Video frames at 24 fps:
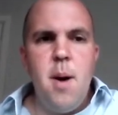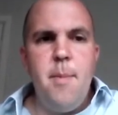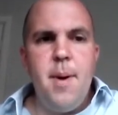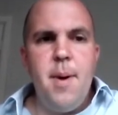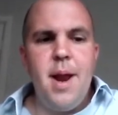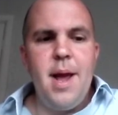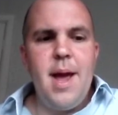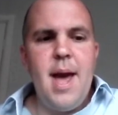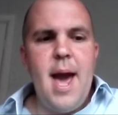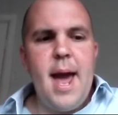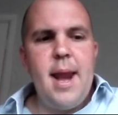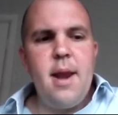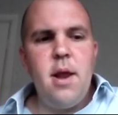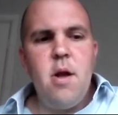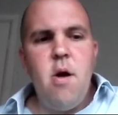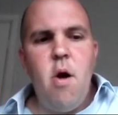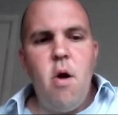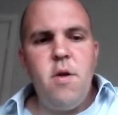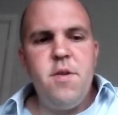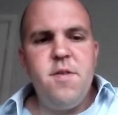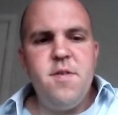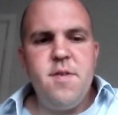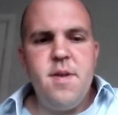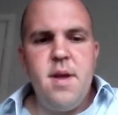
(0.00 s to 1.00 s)
But again,
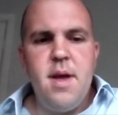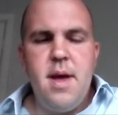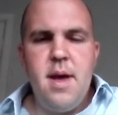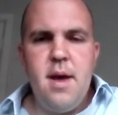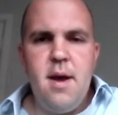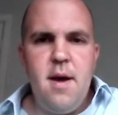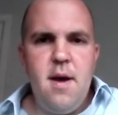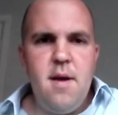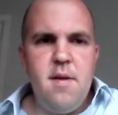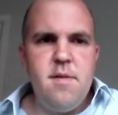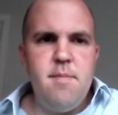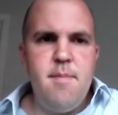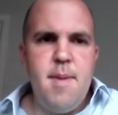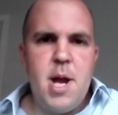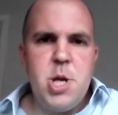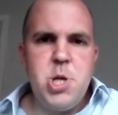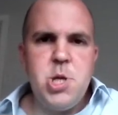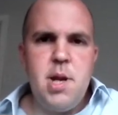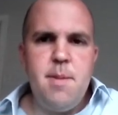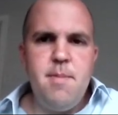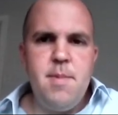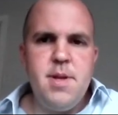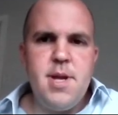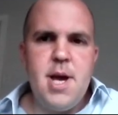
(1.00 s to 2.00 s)
cost is a
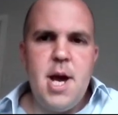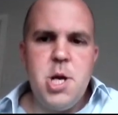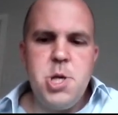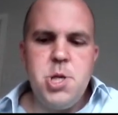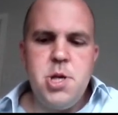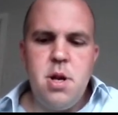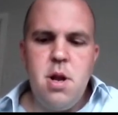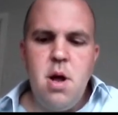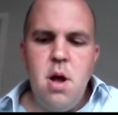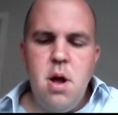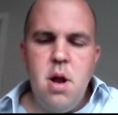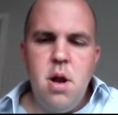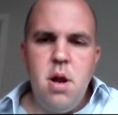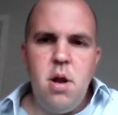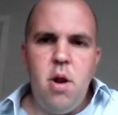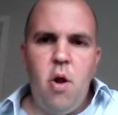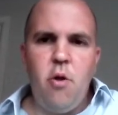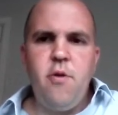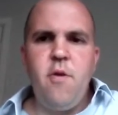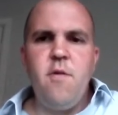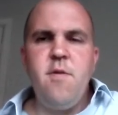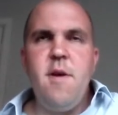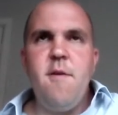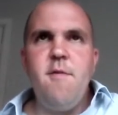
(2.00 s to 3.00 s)
major limitation.
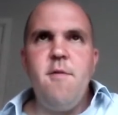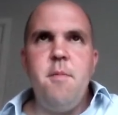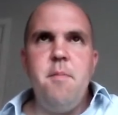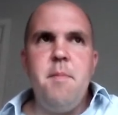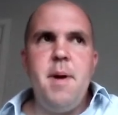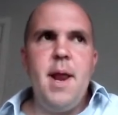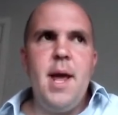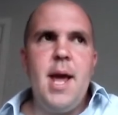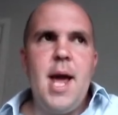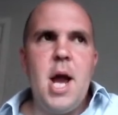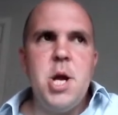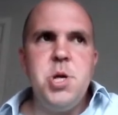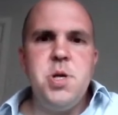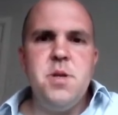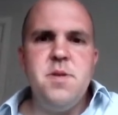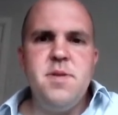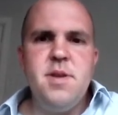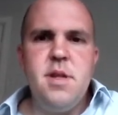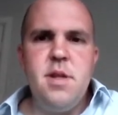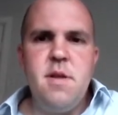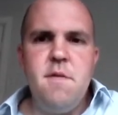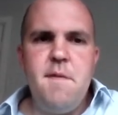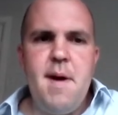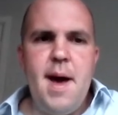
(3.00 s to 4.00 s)
Lots of different
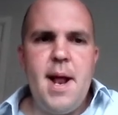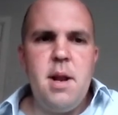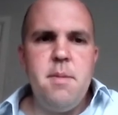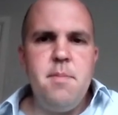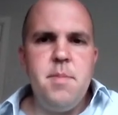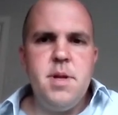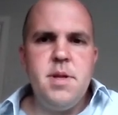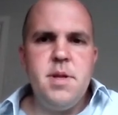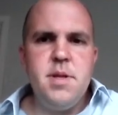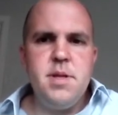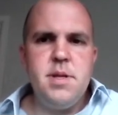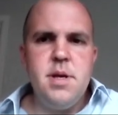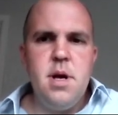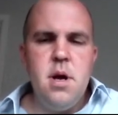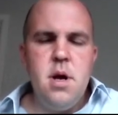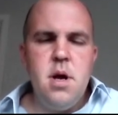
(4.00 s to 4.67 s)
medications in development.